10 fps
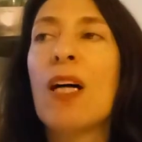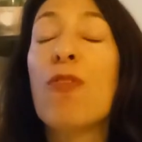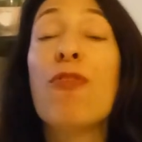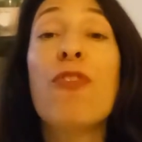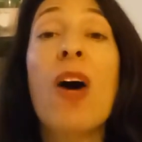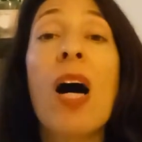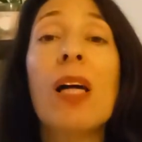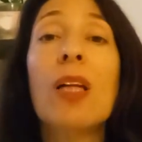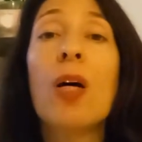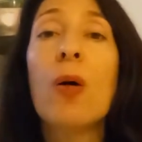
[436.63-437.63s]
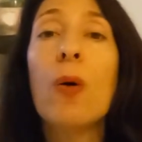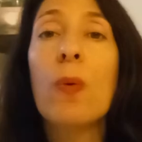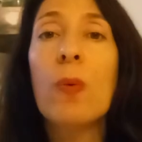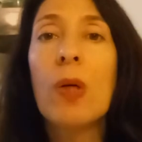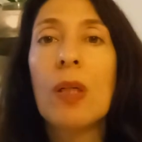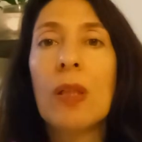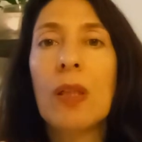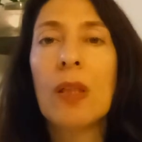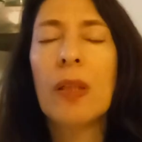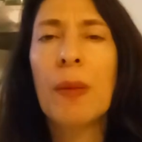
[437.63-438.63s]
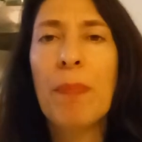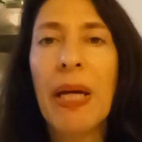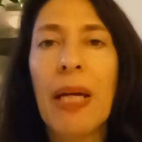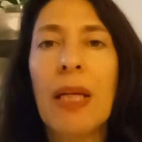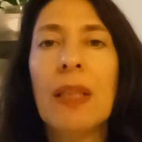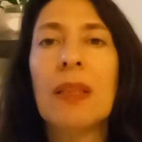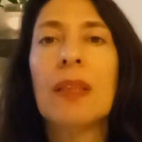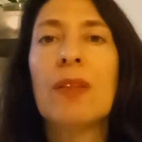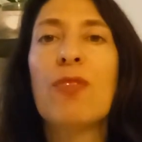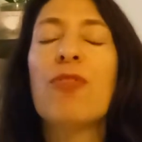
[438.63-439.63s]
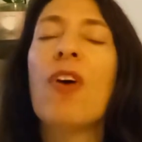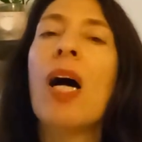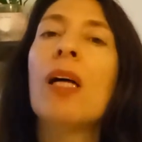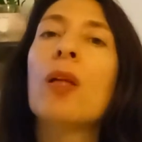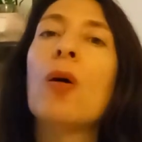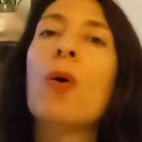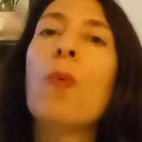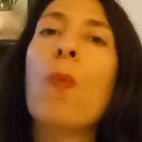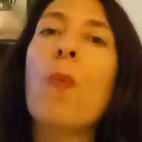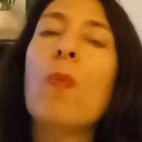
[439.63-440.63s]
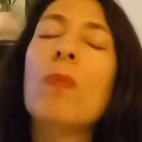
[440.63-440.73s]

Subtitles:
Follow the pain. Follow.